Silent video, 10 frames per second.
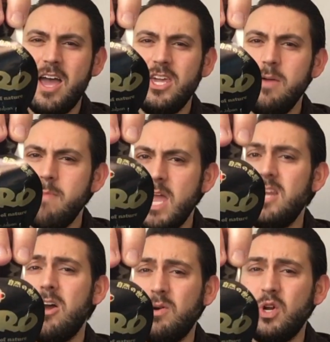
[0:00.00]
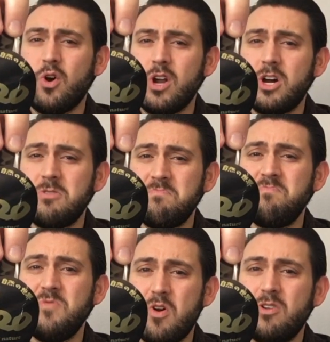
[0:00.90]
You may know Noro.
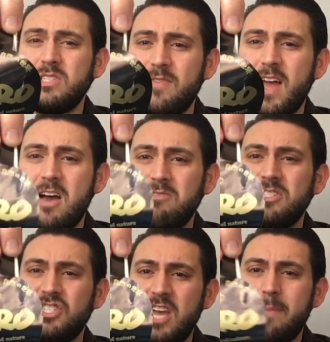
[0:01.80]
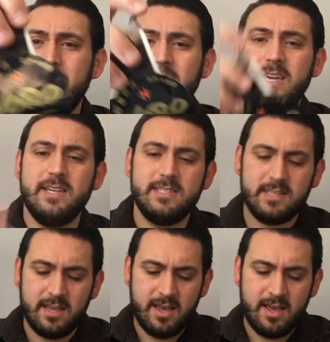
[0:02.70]
Noro's around, it's Japanese.